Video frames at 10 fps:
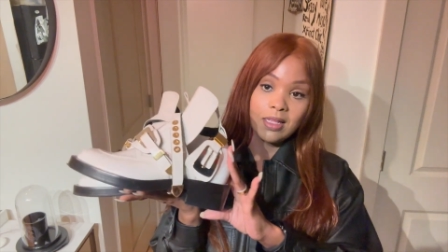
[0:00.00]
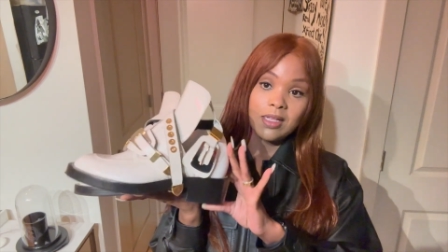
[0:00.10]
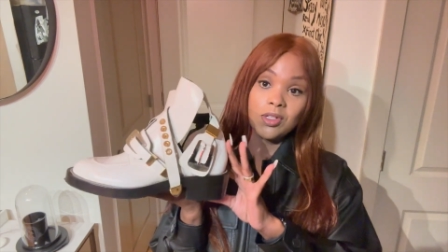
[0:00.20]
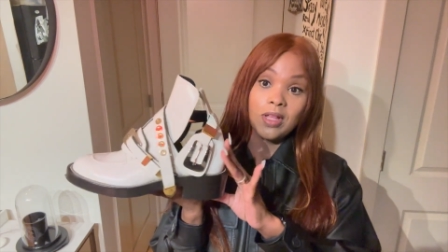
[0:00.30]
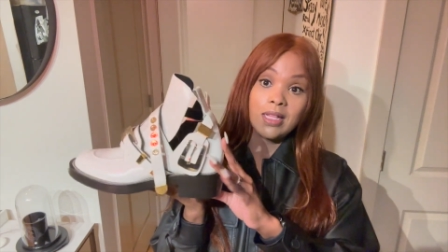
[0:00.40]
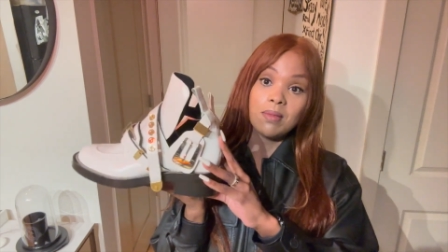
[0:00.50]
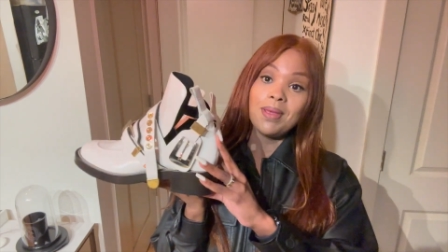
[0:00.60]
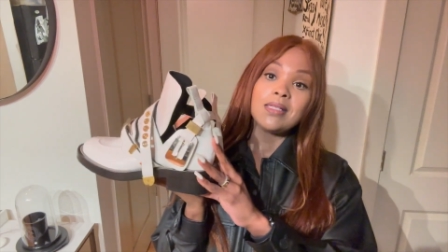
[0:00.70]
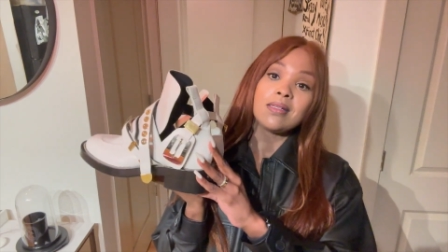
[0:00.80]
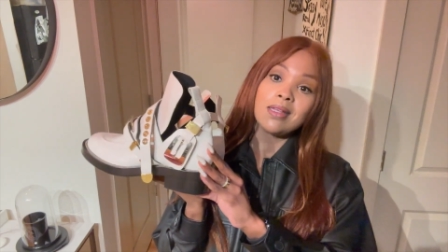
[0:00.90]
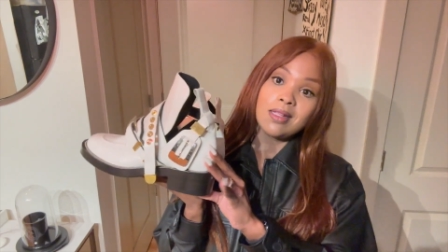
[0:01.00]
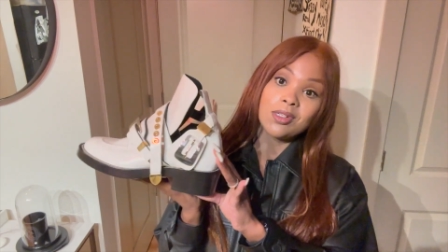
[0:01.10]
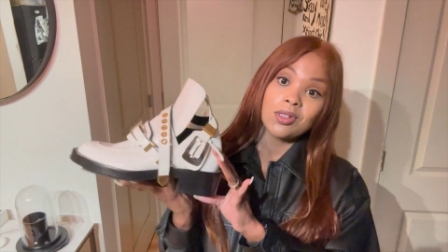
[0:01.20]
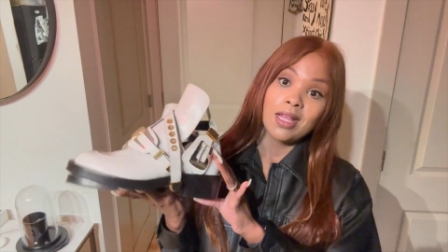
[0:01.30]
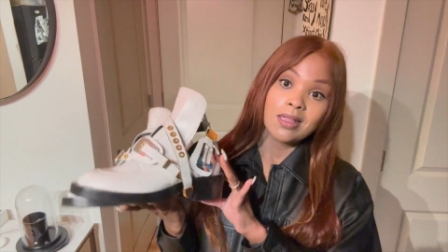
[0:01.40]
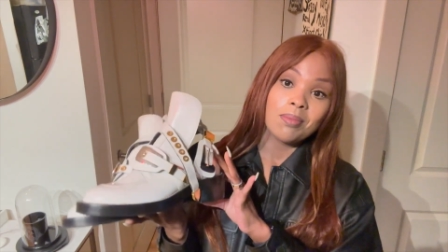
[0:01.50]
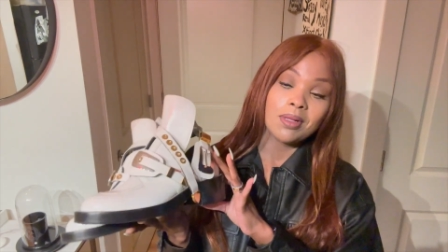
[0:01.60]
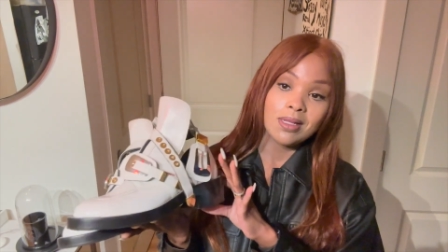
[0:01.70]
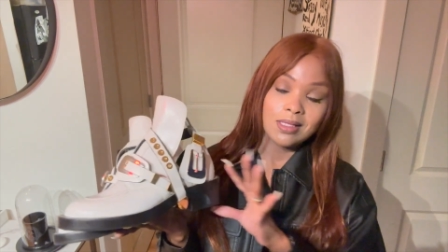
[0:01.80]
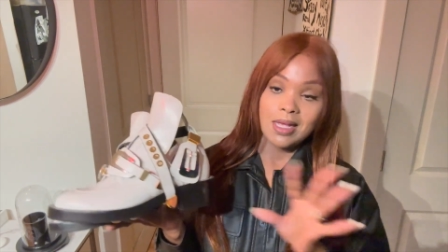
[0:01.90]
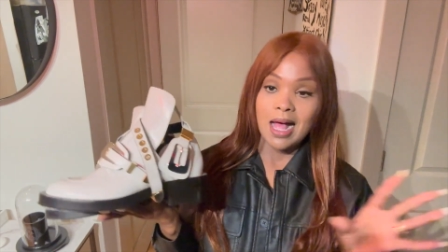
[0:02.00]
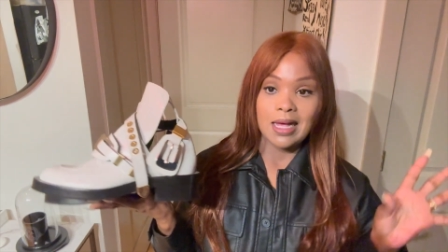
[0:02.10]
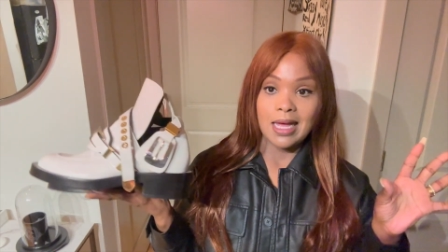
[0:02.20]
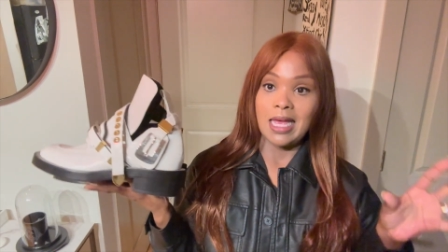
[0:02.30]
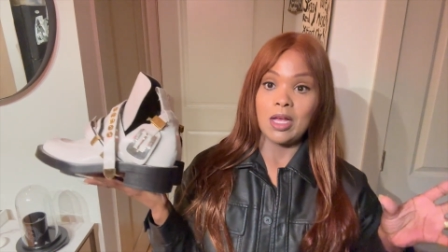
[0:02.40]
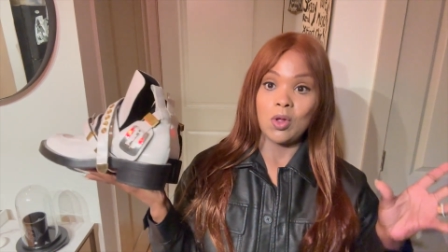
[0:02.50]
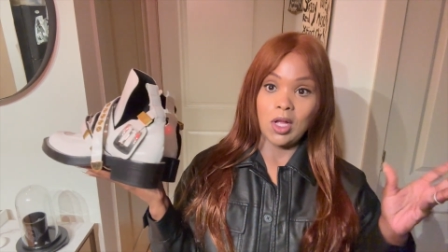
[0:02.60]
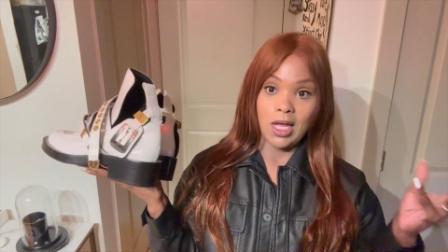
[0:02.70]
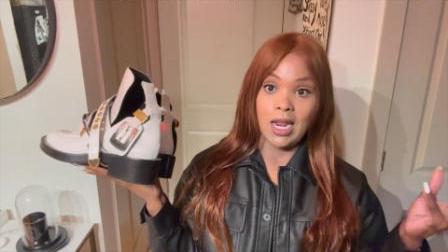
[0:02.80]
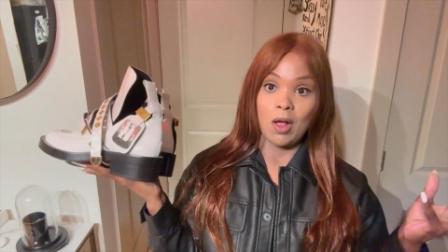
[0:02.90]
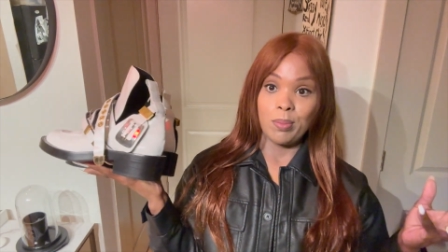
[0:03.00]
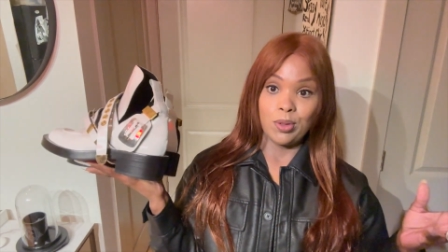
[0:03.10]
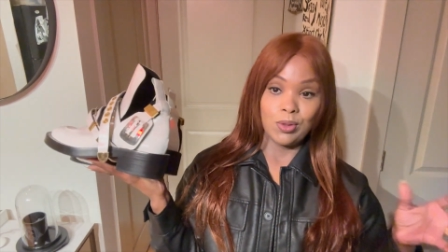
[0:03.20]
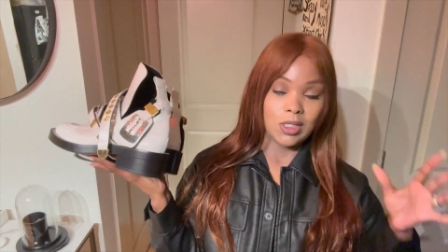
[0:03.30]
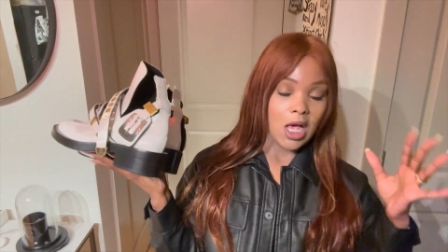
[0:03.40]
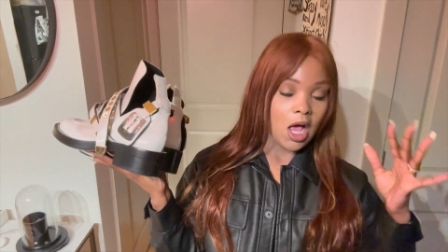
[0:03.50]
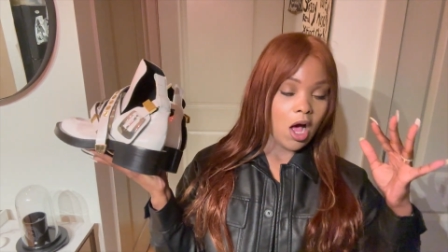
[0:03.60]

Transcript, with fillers: These are like, basically these are like the Balenciaga ankle cutout boots.